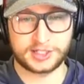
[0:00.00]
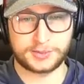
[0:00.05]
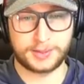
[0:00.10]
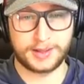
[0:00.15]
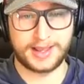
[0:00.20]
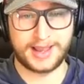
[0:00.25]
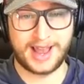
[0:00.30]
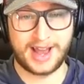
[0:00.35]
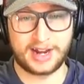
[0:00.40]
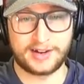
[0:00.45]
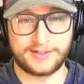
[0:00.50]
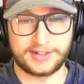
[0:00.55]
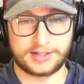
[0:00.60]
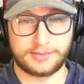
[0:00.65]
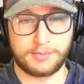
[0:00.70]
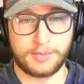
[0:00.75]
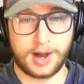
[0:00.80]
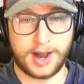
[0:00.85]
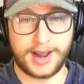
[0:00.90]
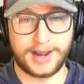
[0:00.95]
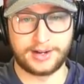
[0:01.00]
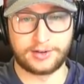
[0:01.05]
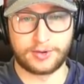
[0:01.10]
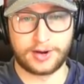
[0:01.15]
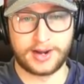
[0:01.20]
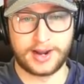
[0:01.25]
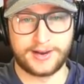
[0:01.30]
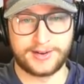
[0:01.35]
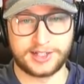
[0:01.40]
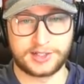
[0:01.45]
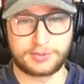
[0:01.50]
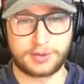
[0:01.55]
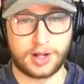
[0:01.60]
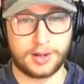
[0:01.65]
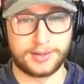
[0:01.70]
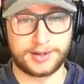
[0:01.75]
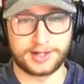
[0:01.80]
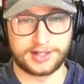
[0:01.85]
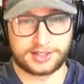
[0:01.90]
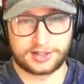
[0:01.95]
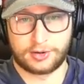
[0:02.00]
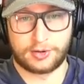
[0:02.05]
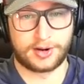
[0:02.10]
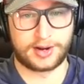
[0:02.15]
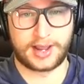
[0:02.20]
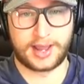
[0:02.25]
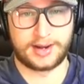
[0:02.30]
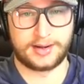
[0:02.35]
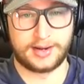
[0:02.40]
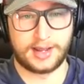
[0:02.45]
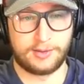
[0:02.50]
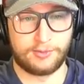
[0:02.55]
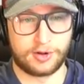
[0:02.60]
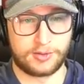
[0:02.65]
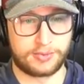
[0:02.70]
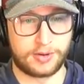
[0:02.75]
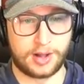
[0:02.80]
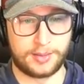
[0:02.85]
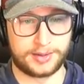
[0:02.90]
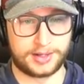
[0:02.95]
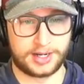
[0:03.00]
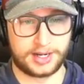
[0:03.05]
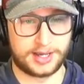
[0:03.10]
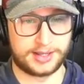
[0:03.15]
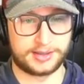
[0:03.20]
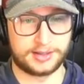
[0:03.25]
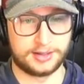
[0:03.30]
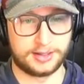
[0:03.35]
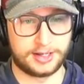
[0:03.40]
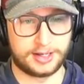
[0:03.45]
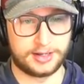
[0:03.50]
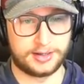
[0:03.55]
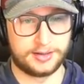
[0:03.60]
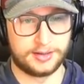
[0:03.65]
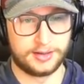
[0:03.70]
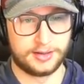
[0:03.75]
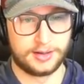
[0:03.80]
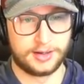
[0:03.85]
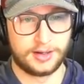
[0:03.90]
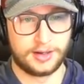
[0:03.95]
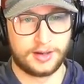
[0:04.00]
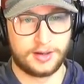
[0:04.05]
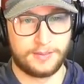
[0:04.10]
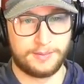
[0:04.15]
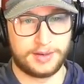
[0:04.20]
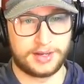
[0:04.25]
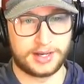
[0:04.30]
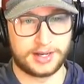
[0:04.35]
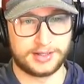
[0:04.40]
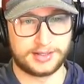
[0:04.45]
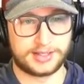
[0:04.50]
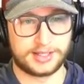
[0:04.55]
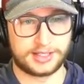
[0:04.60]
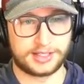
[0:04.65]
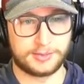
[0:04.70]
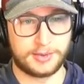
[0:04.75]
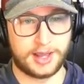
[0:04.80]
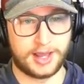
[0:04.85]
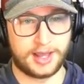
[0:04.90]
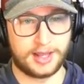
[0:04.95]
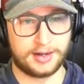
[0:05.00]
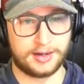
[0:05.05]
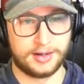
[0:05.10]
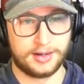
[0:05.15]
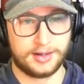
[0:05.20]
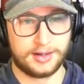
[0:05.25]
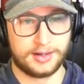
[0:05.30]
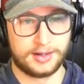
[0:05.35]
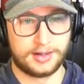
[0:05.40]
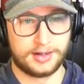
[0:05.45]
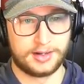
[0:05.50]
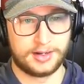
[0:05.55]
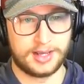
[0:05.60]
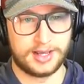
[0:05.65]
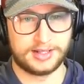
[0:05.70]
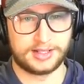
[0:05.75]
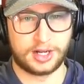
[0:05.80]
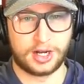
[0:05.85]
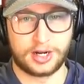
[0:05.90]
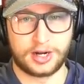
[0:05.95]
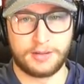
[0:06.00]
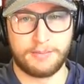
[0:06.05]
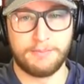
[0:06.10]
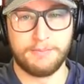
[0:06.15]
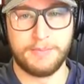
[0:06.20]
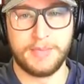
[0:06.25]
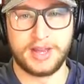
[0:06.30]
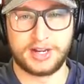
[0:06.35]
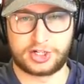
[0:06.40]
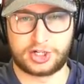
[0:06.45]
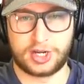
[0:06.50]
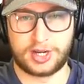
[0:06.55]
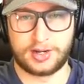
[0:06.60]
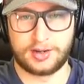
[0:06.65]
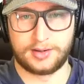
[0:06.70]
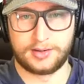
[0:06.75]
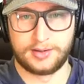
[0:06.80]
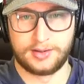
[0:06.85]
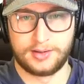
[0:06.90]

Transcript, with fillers: is playing out of his mind right now. He's probably going to score again. And we're probably going to get the lead. Because this man is on a mission.